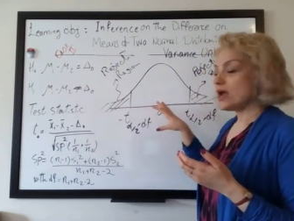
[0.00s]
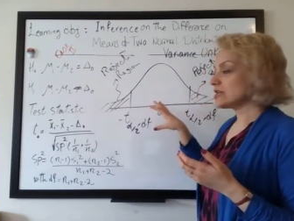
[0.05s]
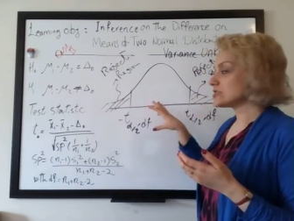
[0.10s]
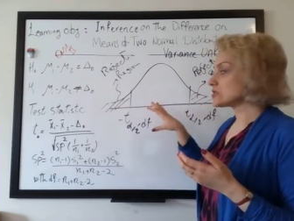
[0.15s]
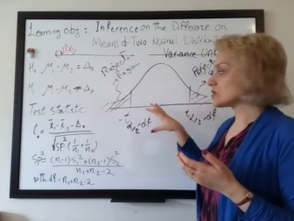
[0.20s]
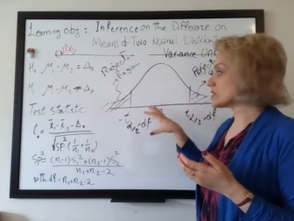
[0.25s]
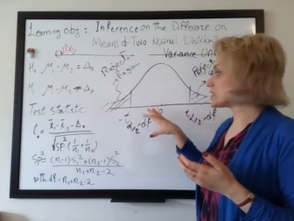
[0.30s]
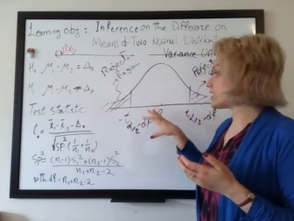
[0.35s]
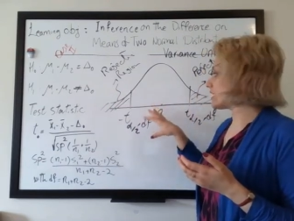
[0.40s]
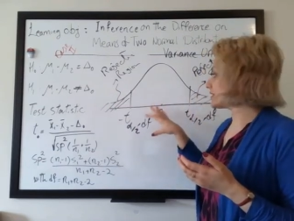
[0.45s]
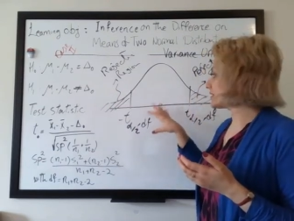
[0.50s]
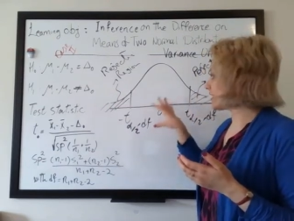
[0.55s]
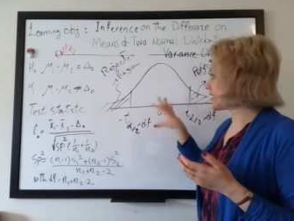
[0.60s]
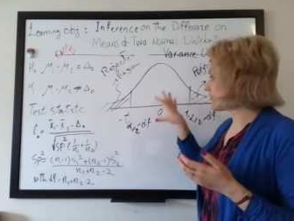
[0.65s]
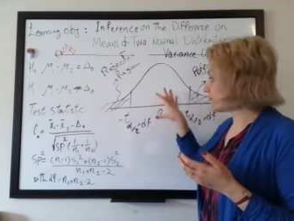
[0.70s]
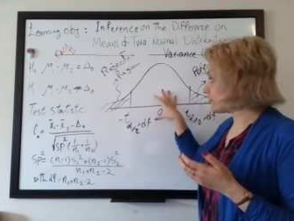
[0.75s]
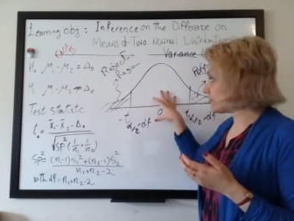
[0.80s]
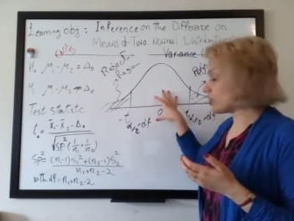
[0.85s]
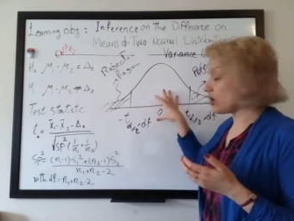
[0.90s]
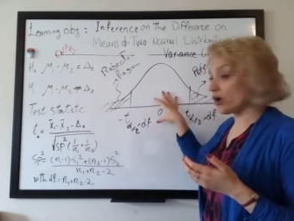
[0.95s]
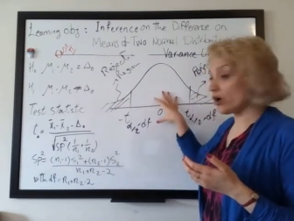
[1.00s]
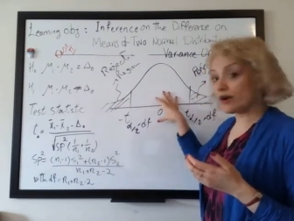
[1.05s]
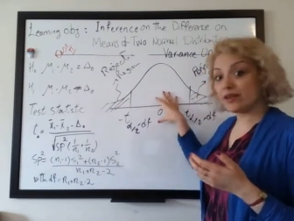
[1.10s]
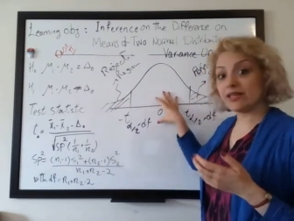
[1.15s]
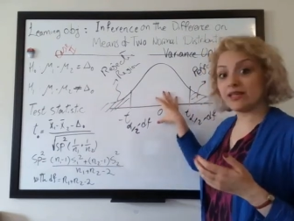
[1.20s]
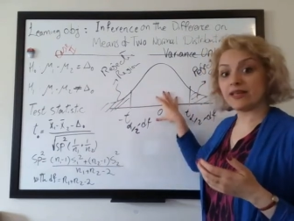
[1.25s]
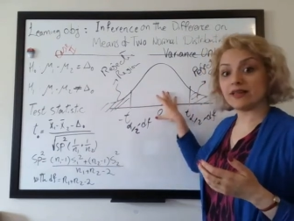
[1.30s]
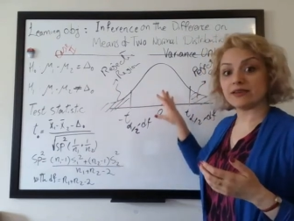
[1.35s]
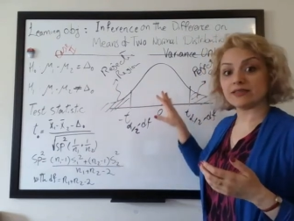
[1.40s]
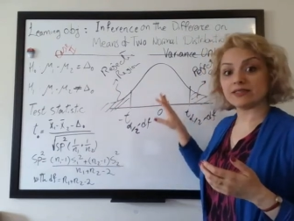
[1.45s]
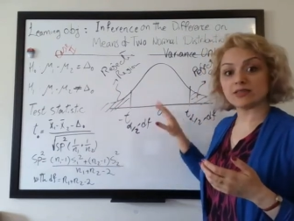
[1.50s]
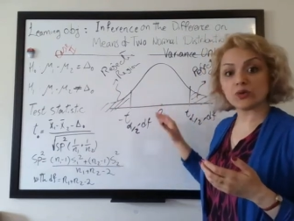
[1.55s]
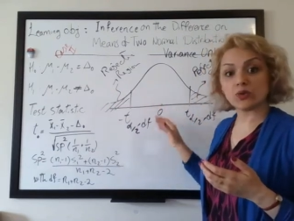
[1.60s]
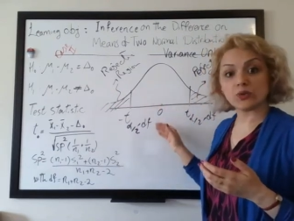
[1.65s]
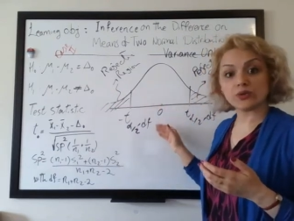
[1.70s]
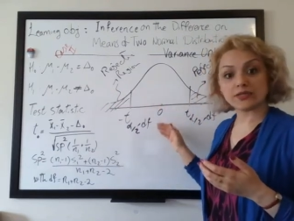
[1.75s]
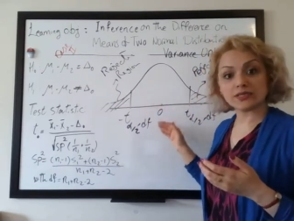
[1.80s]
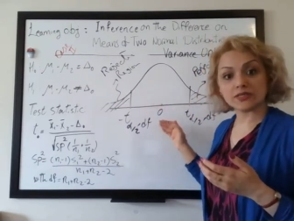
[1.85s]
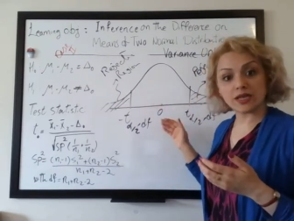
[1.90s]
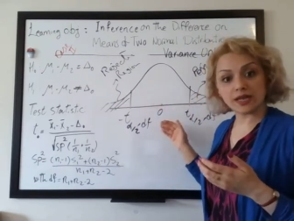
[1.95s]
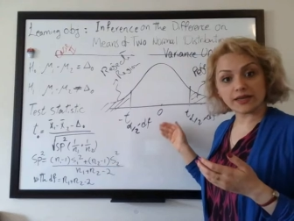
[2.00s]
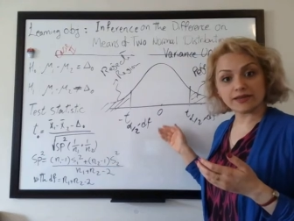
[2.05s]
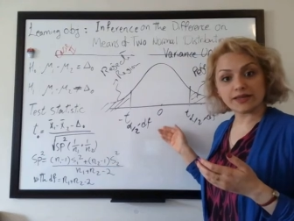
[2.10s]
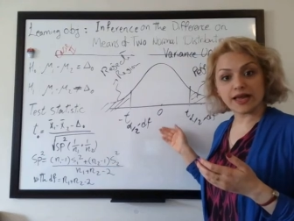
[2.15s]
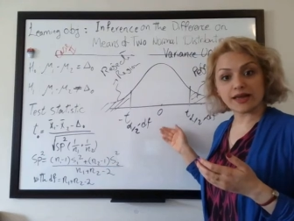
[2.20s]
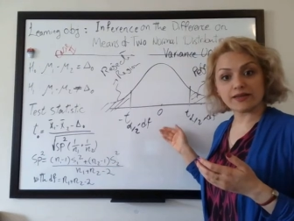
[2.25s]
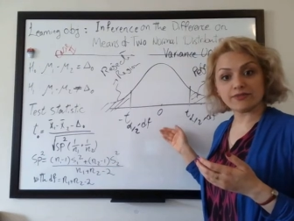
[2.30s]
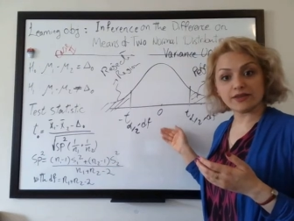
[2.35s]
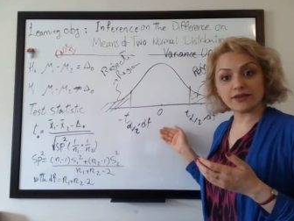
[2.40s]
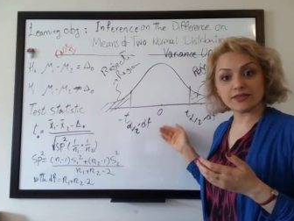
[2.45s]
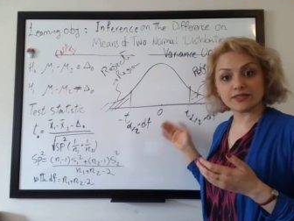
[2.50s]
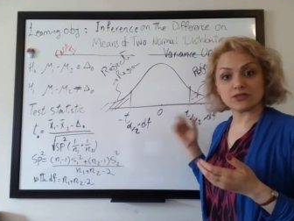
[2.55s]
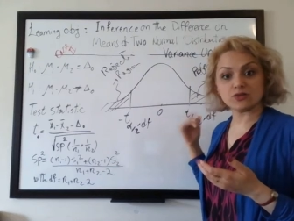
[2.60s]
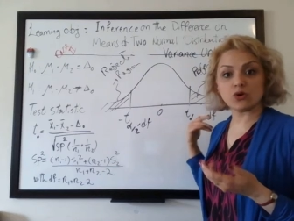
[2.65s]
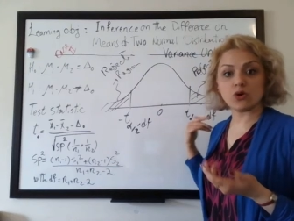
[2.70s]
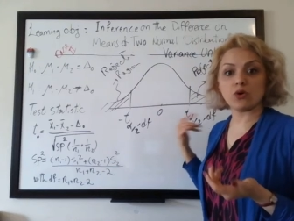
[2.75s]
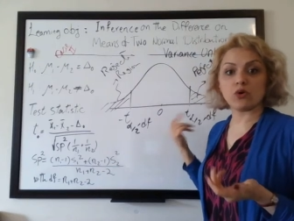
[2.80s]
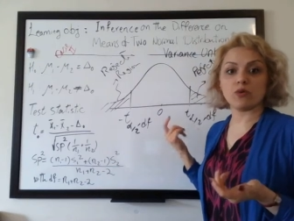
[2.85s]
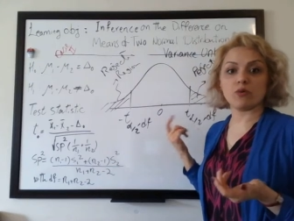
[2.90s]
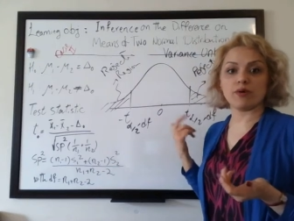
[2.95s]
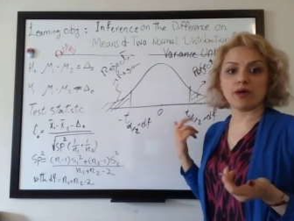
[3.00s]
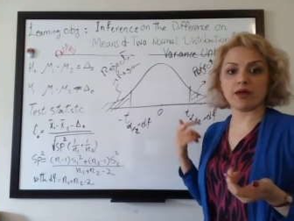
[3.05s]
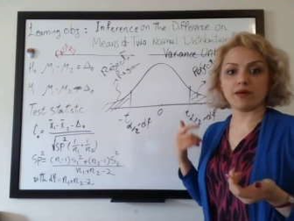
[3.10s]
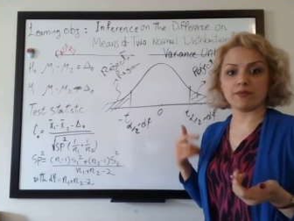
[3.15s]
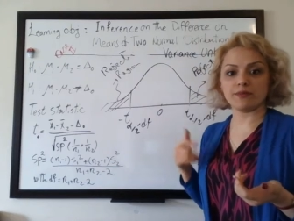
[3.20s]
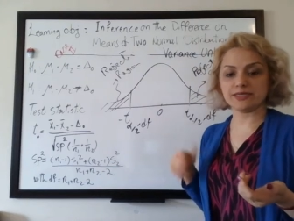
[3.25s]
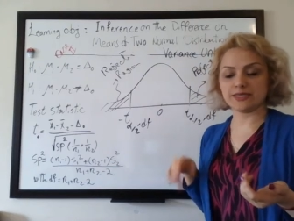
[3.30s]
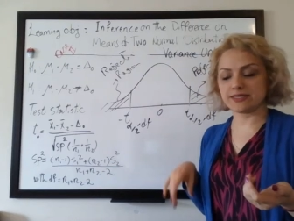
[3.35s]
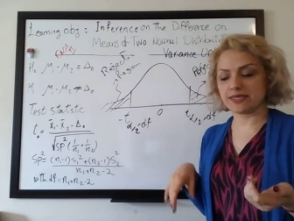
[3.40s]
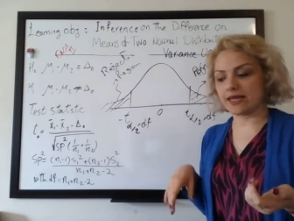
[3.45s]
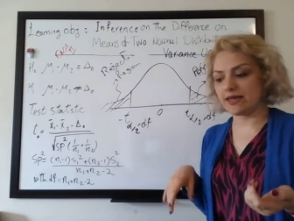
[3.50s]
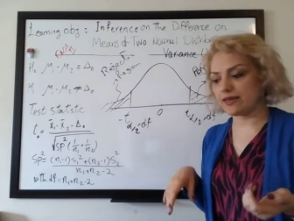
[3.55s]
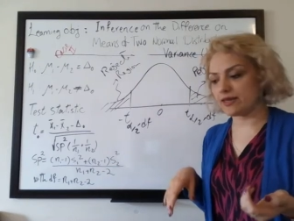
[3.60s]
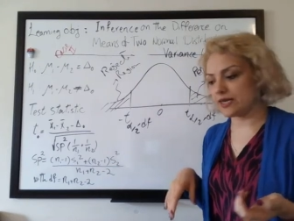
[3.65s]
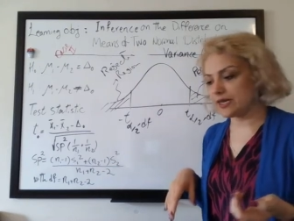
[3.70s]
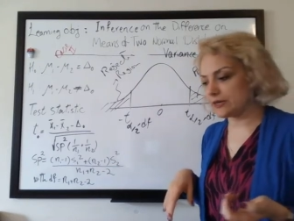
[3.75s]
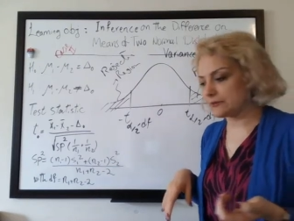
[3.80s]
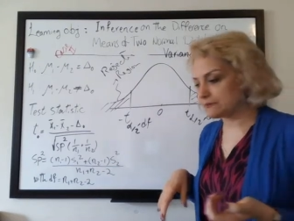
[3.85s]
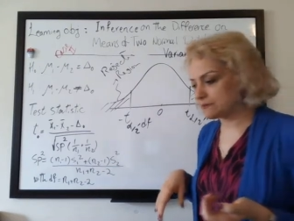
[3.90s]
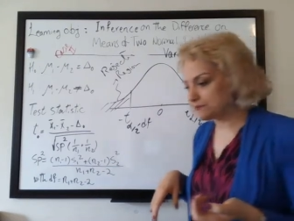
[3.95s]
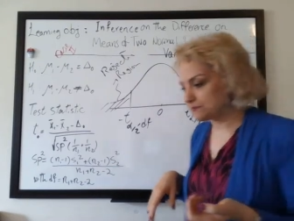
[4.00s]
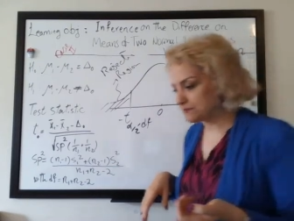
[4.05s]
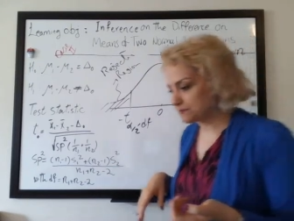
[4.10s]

So it's like that we are here. So it's like that there is no uh, mistake in it.